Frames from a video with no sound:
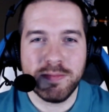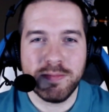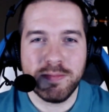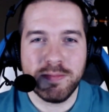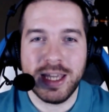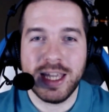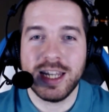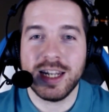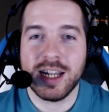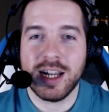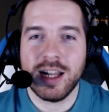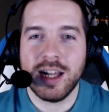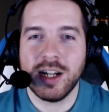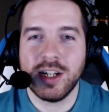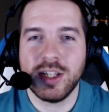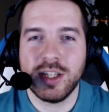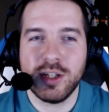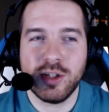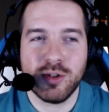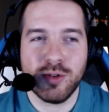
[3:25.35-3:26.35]
be in a
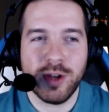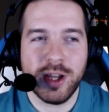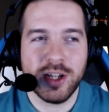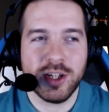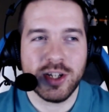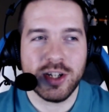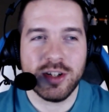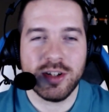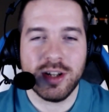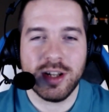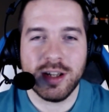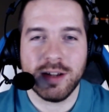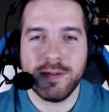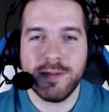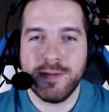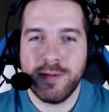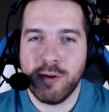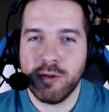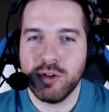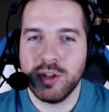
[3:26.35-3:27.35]
clutch situation like
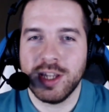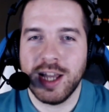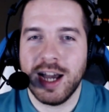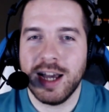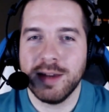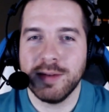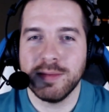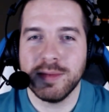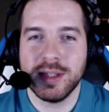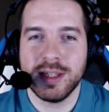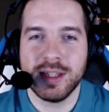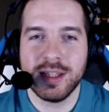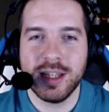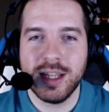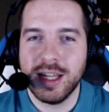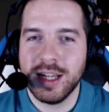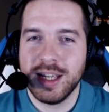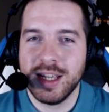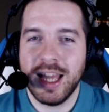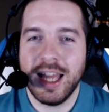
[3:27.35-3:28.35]
4 times
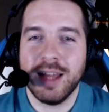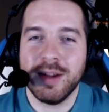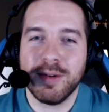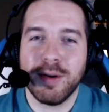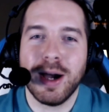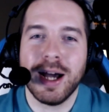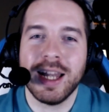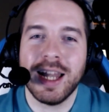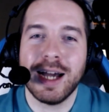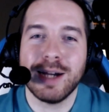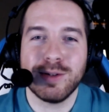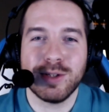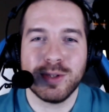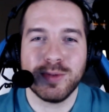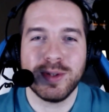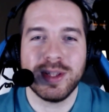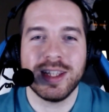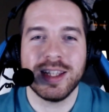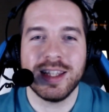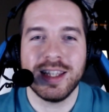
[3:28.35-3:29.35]
while I was
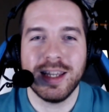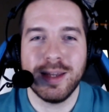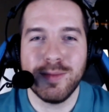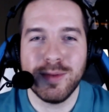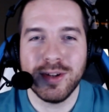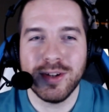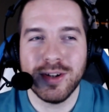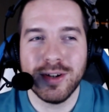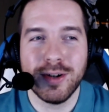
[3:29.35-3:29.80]
with the team.